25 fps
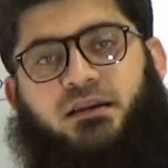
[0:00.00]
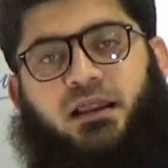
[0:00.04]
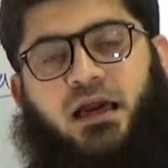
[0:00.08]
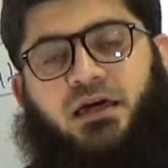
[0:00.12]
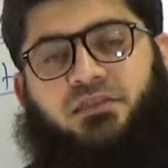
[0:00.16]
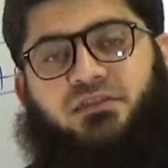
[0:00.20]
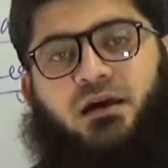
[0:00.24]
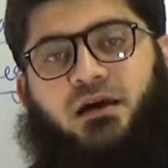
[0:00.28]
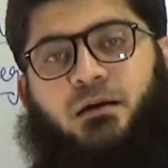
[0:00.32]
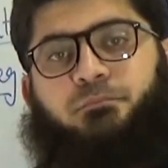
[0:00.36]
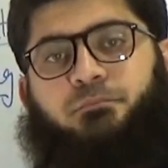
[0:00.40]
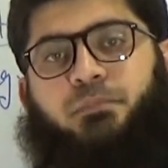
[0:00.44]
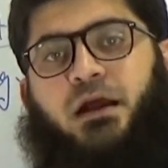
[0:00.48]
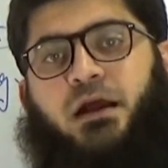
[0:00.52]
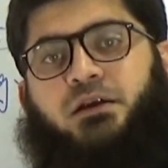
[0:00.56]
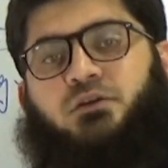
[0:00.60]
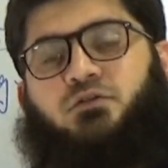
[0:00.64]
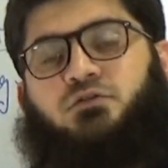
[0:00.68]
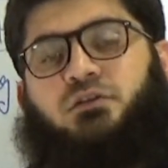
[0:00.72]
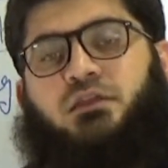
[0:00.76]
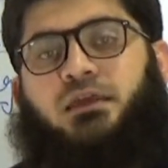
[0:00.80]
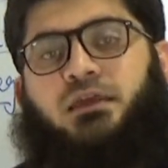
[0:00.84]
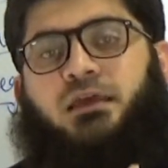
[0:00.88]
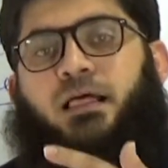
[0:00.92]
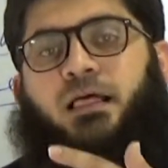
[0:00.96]
as compared to
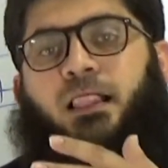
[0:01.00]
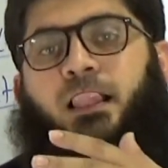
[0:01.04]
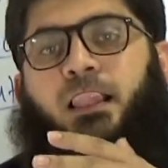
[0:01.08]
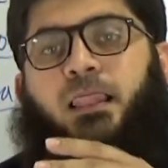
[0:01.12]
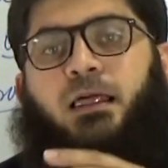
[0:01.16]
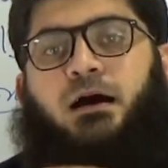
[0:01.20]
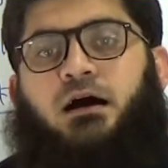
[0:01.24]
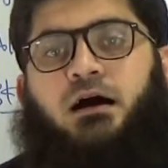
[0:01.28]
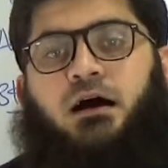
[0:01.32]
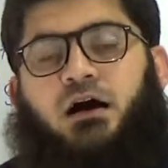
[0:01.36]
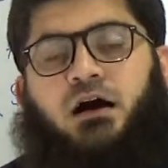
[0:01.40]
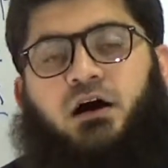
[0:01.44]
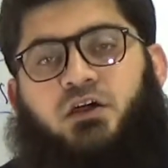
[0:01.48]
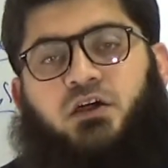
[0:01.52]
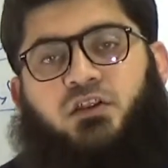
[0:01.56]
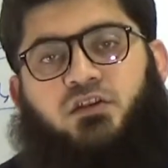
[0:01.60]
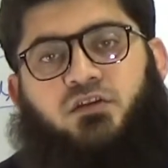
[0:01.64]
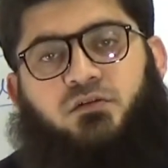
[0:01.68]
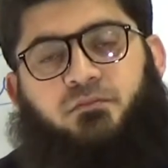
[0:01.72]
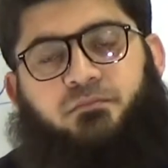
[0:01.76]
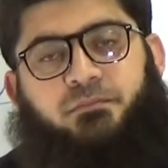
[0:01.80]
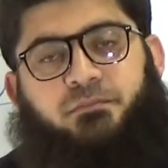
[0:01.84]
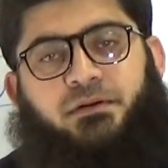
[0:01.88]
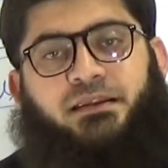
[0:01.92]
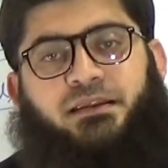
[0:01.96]
the
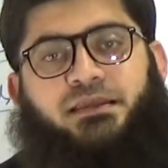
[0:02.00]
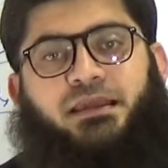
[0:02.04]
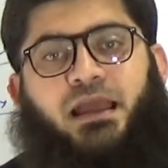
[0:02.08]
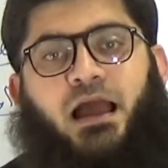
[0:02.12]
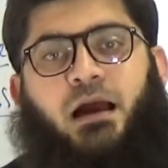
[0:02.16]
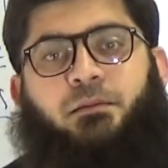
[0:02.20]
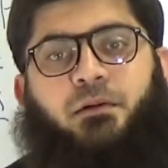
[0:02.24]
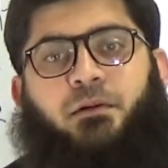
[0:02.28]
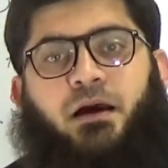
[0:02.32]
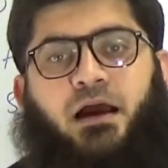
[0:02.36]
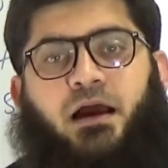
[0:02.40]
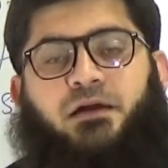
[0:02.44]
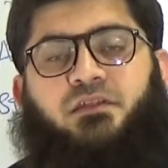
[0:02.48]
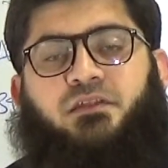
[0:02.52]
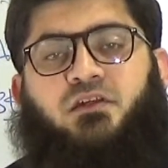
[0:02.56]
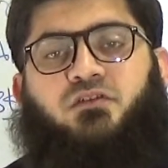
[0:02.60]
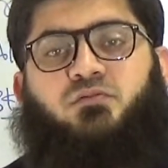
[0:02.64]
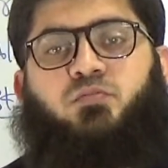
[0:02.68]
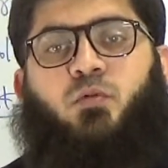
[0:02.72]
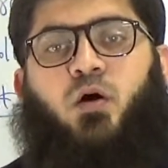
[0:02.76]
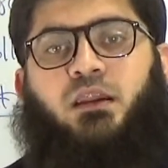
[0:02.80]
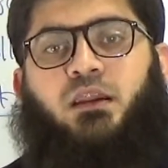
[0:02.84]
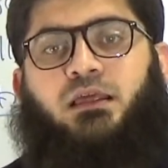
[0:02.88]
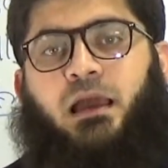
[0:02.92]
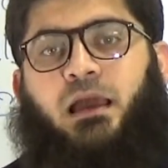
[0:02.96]
mid cap and the
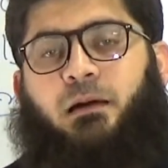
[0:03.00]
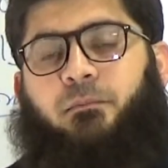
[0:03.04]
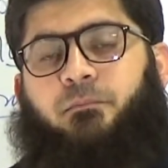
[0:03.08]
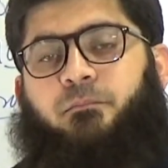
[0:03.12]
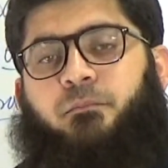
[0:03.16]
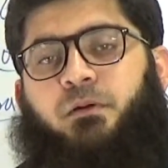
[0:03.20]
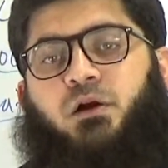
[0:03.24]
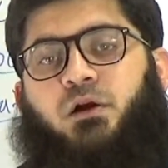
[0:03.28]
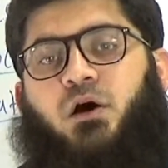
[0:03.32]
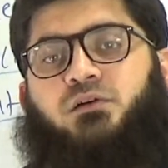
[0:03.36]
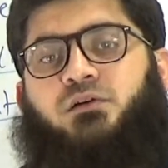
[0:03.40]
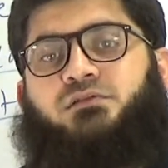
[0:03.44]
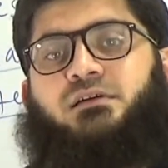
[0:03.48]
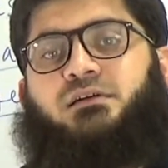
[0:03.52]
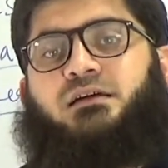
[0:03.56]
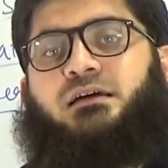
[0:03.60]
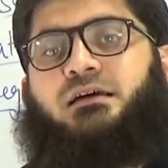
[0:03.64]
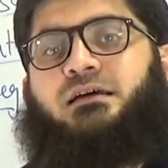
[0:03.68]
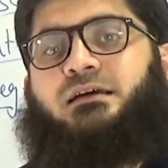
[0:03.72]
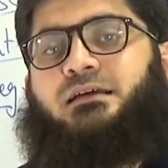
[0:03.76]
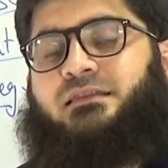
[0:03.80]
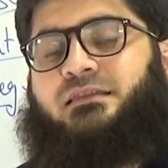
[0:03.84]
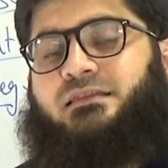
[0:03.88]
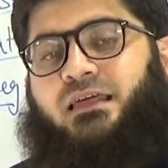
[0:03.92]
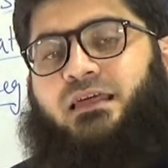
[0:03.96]
small cap, because
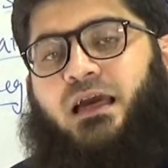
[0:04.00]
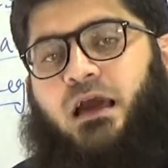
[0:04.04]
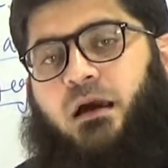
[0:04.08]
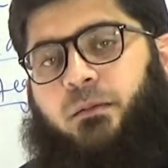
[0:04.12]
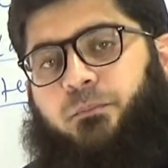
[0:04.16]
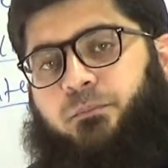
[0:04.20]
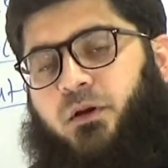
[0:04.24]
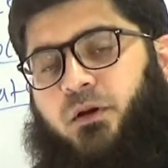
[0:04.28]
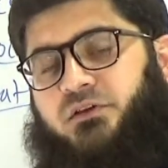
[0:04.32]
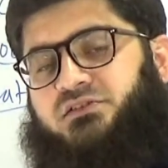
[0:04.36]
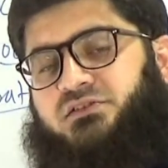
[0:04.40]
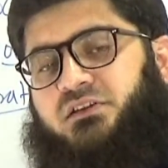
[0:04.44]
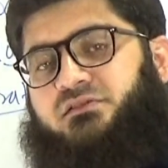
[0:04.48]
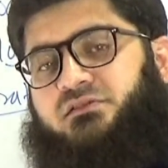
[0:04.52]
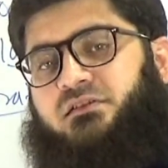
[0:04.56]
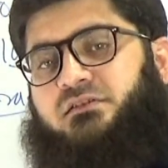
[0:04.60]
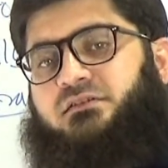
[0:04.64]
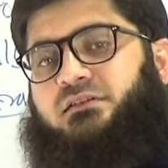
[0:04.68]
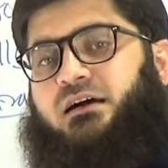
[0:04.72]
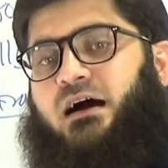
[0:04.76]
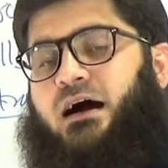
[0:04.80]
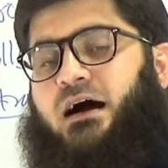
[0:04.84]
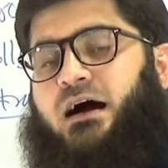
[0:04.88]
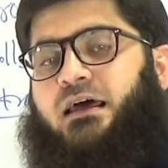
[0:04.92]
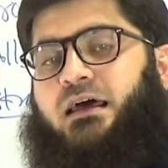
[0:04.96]
their processes
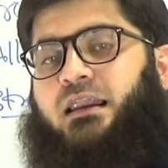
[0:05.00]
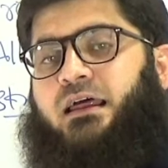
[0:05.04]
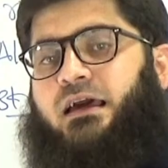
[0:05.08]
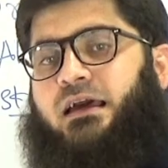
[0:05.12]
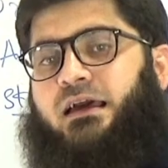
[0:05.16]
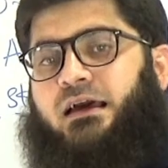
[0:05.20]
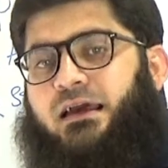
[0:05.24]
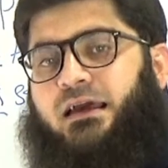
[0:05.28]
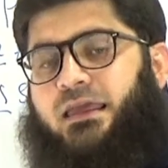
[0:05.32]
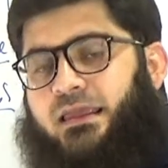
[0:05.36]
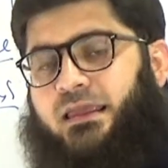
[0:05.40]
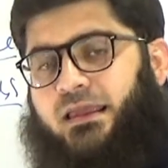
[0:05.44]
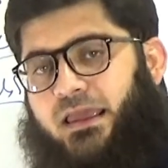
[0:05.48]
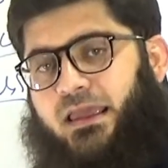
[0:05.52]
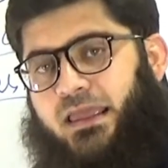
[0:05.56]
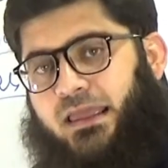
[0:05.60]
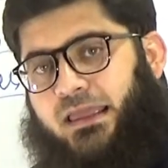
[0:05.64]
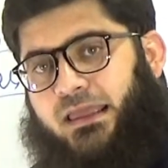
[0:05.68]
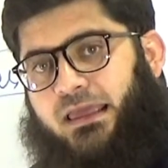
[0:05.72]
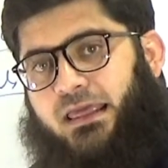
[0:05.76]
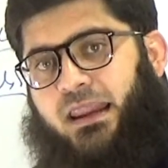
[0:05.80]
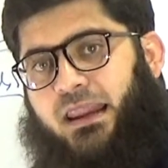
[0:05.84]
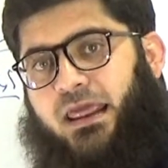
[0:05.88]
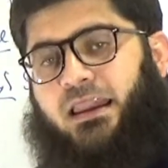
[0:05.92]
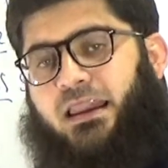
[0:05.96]
are
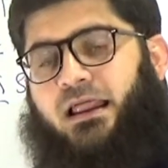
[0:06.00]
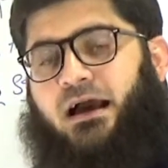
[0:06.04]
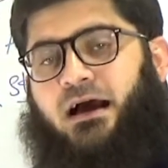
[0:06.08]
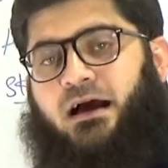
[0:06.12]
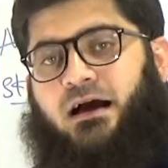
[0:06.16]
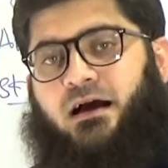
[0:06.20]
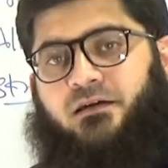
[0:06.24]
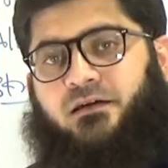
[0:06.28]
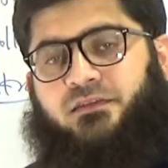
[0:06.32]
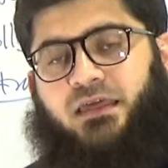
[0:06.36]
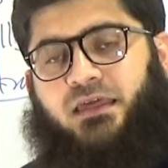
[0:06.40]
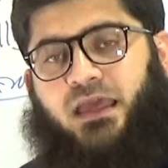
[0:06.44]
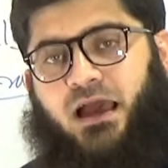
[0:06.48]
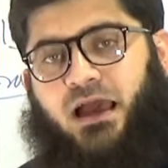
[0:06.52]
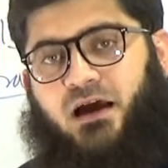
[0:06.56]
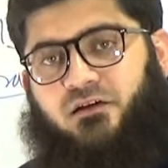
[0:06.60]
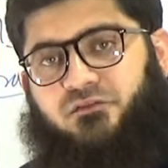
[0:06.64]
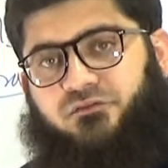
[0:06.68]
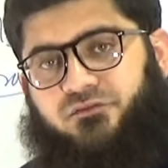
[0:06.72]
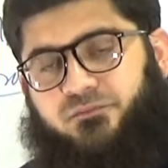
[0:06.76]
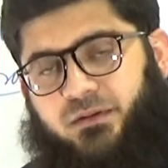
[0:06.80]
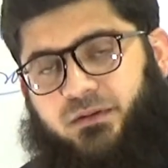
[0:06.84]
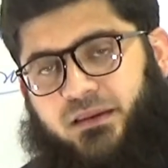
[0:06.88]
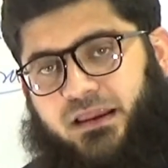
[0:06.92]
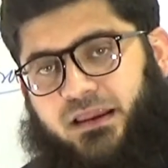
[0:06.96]
ingrained, they
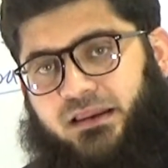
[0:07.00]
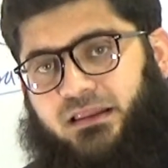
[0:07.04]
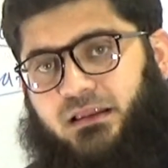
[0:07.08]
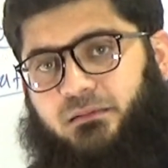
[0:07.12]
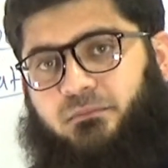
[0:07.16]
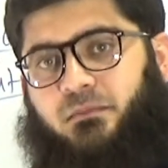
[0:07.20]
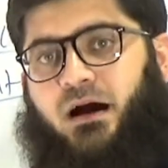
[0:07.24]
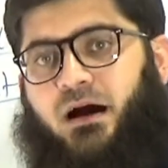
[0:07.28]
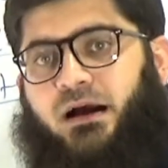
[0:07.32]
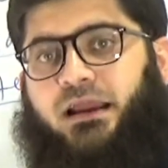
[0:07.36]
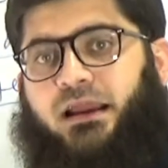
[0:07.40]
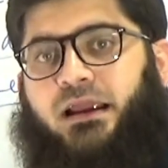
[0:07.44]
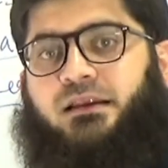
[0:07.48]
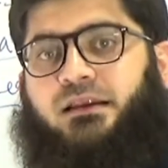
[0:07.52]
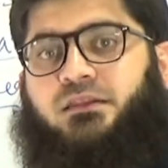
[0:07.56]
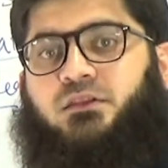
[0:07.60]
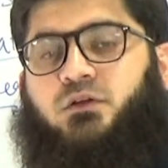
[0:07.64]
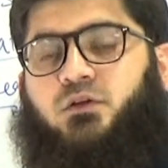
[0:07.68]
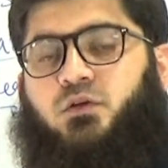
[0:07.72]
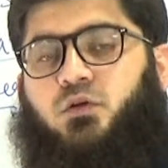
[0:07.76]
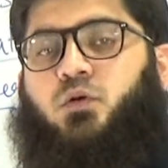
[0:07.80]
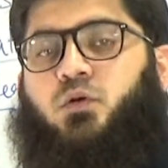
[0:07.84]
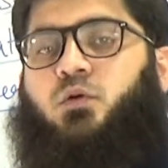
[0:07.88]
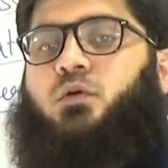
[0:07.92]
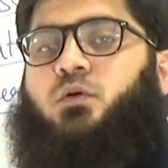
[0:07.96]
have been in the market,
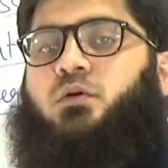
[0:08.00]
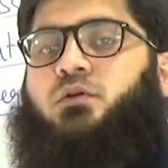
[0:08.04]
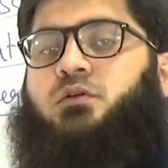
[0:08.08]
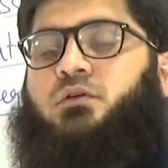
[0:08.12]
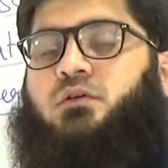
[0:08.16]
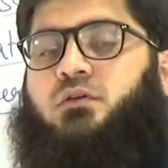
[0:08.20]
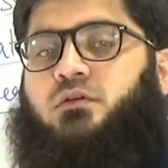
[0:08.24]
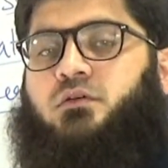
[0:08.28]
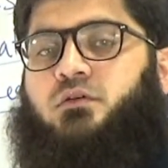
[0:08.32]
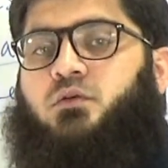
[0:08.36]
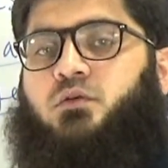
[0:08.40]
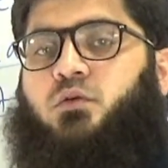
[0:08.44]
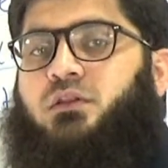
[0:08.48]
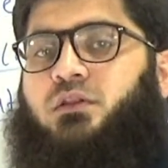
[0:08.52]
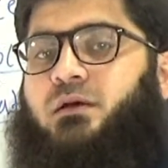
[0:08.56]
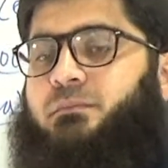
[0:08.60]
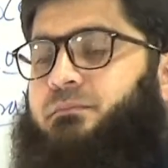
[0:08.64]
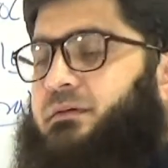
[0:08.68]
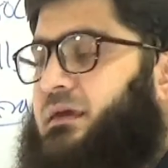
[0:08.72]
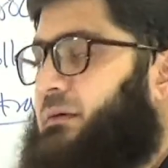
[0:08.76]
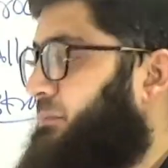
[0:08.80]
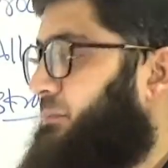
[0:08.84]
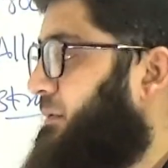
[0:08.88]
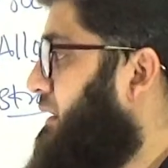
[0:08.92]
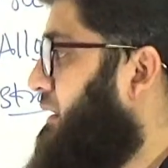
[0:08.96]
they know the
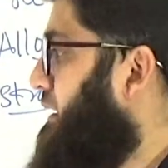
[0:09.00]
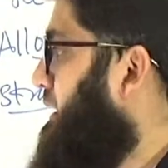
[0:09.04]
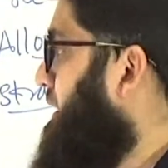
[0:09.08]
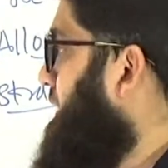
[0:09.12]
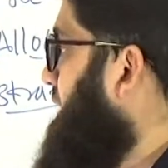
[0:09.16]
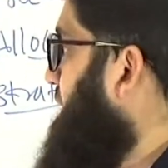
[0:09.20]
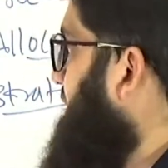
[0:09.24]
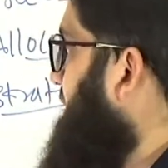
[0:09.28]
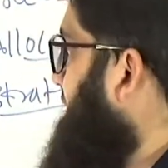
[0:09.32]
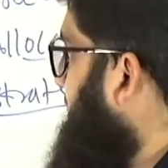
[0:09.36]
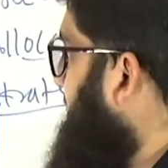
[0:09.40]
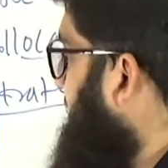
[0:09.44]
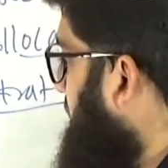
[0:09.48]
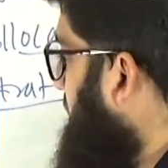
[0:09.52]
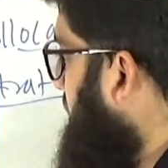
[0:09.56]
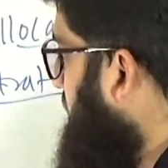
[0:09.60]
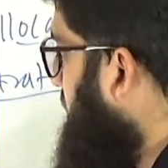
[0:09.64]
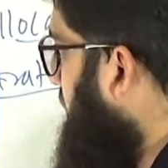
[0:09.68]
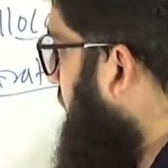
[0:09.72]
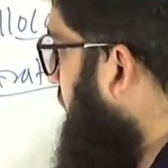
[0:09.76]
people, they know the